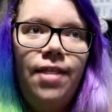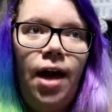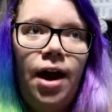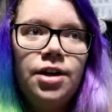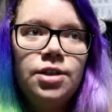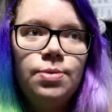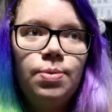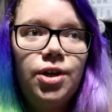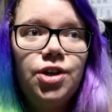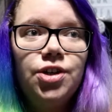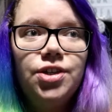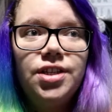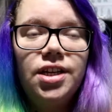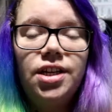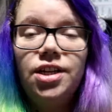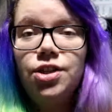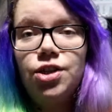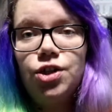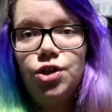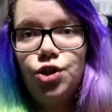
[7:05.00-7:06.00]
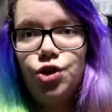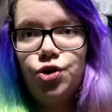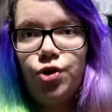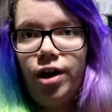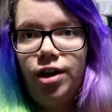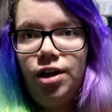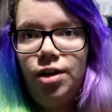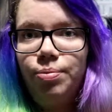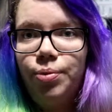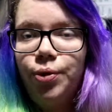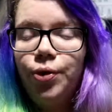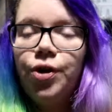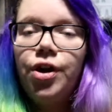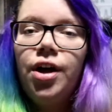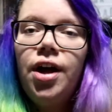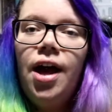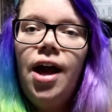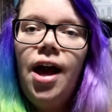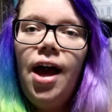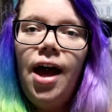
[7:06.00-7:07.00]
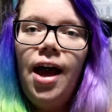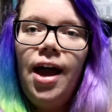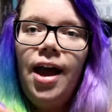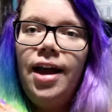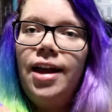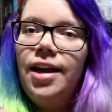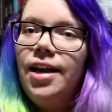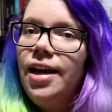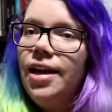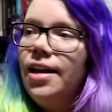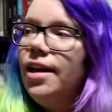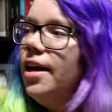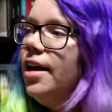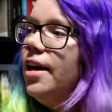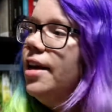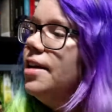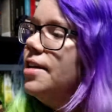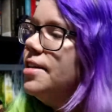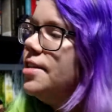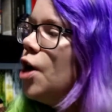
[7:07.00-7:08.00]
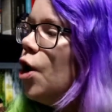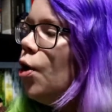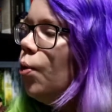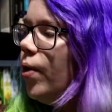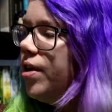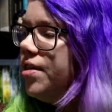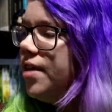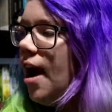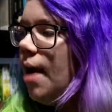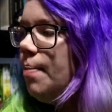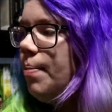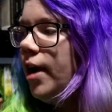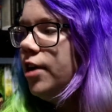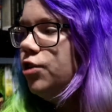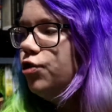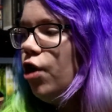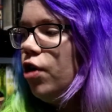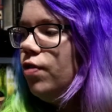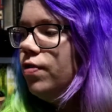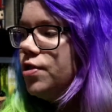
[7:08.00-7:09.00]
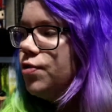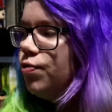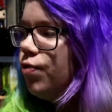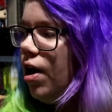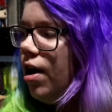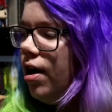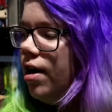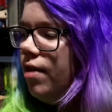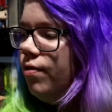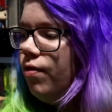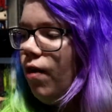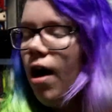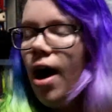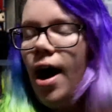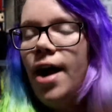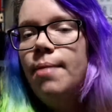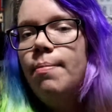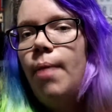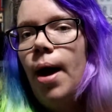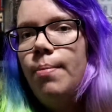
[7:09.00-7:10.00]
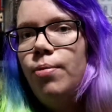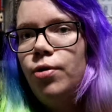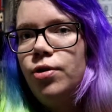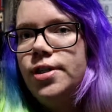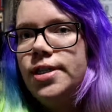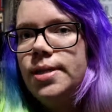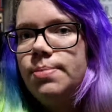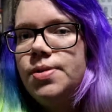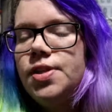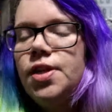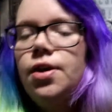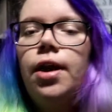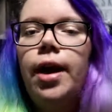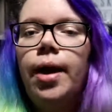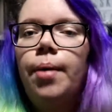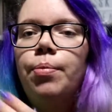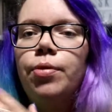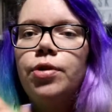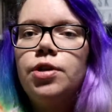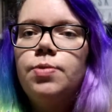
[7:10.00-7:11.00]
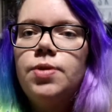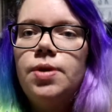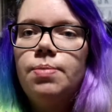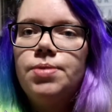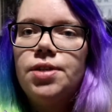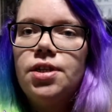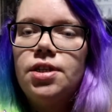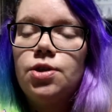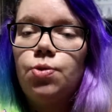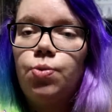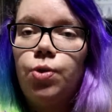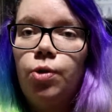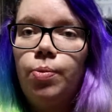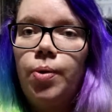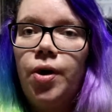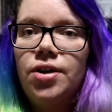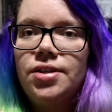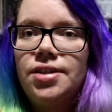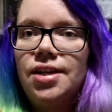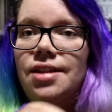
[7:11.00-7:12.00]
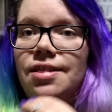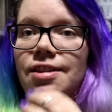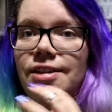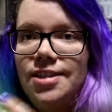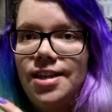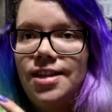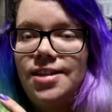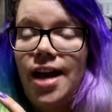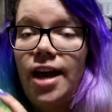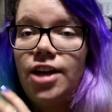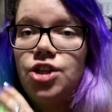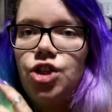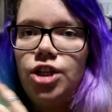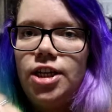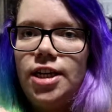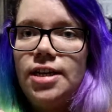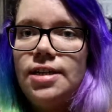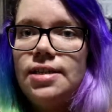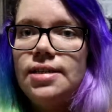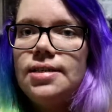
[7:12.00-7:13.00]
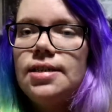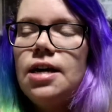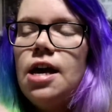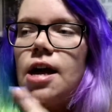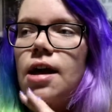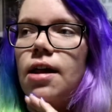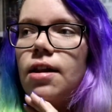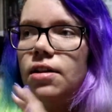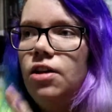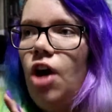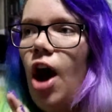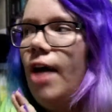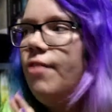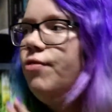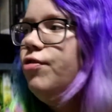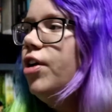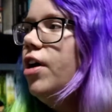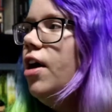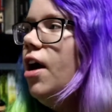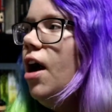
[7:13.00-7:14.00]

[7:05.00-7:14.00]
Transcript: that is because it is an Australian book, and it is Where the Outback Drovers Ride by Bruce Simpson. Now, Bruce Simpson is a real person, and this is actually his life.